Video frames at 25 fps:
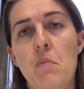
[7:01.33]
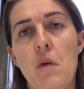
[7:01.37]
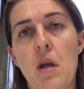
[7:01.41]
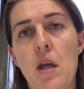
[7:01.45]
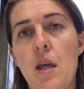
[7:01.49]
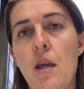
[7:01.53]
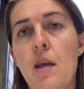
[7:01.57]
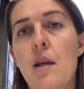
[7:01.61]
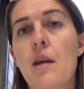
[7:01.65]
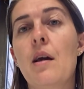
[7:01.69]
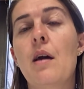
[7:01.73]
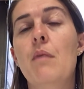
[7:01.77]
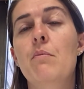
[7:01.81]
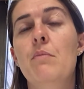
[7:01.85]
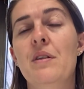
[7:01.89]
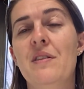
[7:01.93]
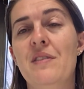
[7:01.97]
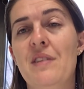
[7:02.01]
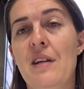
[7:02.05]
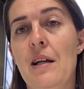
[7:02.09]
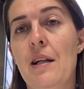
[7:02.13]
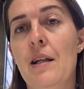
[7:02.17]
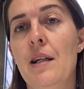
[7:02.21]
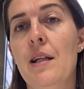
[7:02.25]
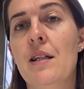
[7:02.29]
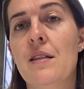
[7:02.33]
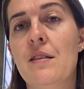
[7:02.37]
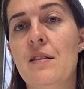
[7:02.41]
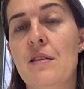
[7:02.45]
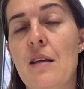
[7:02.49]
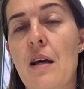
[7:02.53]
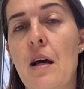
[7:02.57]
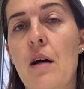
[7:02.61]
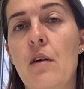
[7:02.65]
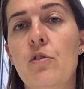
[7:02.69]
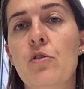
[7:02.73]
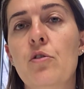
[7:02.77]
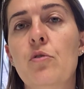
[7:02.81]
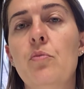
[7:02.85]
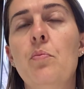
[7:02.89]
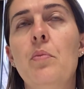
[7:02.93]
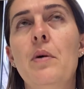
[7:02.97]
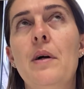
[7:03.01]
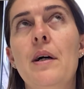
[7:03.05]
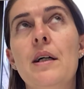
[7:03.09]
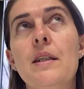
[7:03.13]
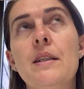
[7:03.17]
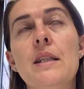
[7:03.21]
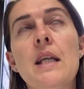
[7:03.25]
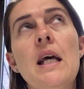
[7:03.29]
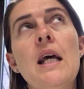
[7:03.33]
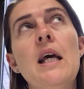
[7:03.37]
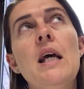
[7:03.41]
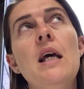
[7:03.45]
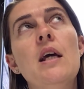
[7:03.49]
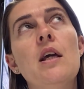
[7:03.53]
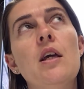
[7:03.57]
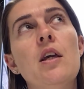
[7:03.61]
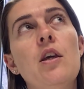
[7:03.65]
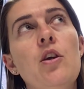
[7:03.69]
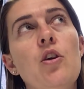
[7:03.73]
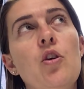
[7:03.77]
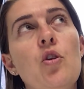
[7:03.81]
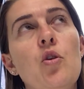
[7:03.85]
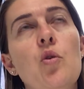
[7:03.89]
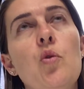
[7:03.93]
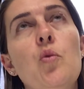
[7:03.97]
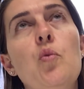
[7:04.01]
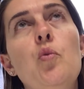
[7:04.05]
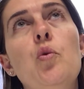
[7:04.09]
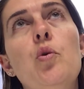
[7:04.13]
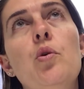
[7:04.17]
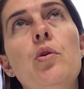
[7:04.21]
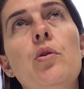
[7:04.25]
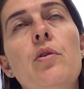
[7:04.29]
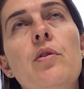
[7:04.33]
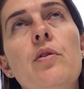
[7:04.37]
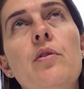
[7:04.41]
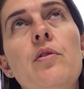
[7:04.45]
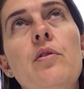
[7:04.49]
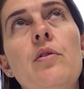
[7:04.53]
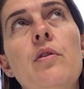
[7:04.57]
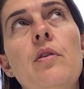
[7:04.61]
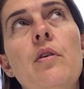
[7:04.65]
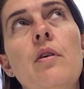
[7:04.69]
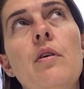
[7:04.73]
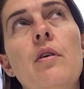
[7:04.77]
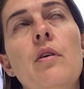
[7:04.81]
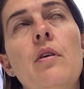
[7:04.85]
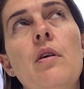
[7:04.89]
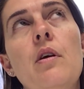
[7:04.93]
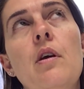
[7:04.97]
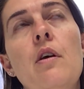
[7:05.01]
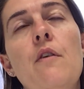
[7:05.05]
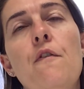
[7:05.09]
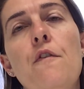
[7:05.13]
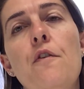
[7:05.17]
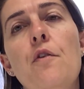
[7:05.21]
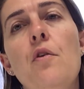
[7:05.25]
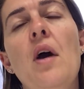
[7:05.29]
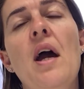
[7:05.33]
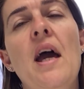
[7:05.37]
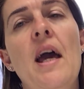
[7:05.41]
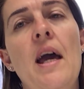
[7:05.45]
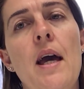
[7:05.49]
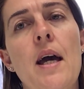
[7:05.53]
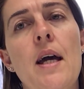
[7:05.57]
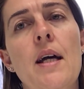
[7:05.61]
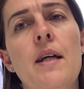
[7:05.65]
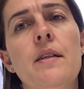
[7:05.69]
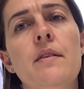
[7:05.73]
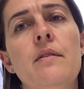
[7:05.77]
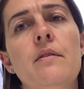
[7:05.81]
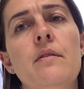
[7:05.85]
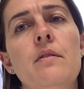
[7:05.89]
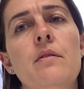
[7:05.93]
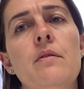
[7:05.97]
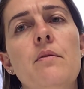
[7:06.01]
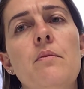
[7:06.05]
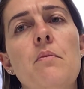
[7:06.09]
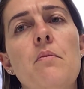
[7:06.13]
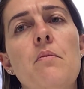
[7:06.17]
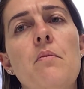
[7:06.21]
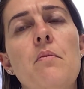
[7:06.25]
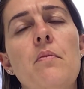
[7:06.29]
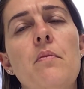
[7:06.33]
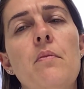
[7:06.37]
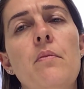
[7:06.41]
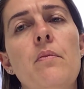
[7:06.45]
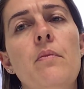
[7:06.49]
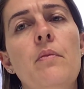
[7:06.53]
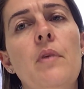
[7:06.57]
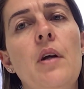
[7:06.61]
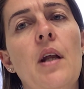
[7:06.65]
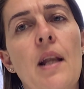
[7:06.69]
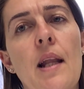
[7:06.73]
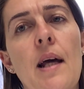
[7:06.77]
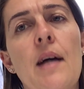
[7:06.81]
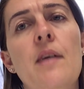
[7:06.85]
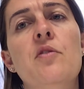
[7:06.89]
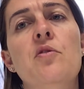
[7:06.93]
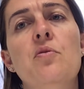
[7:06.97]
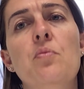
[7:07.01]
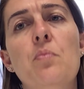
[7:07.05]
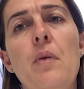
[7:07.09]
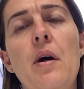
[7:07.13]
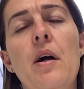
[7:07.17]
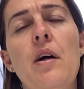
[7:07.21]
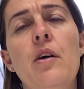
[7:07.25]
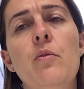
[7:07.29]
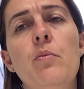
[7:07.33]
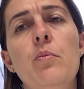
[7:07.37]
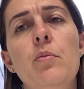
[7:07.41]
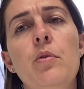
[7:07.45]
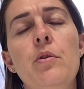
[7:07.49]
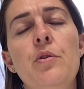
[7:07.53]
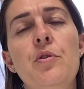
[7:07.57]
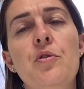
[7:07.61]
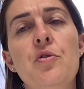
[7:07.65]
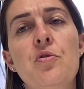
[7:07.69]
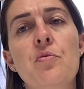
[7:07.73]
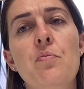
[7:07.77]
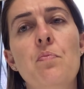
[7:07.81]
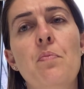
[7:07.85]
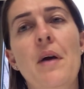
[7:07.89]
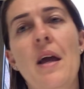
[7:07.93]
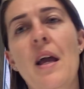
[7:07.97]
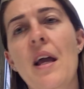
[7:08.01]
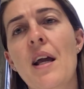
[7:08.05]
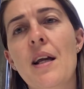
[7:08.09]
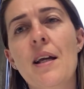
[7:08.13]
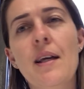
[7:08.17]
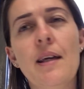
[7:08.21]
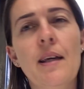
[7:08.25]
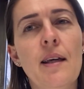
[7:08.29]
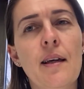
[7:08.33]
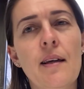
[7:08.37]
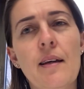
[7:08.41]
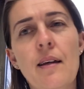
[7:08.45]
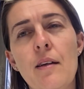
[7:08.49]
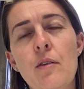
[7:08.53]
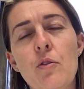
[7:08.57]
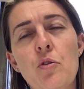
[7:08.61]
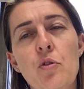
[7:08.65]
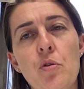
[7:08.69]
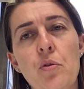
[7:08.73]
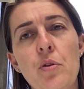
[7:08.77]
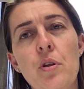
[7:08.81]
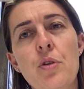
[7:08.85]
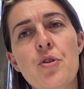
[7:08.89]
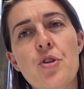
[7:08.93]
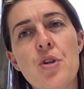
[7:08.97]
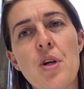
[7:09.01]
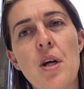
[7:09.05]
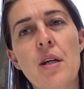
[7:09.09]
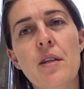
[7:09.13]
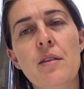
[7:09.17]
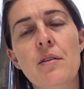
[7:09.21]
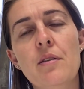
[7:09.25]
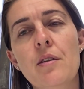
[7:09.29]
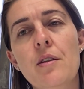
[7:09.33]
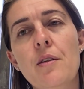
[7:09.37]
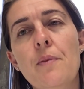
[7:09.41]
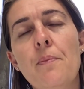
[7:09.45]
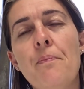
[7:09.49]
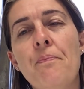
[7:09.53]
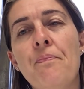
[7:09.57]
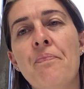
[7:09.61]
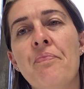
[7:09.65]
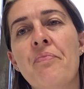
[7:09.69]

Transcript: make a metallic sound. But you would, if you had glass marbles banging into each other,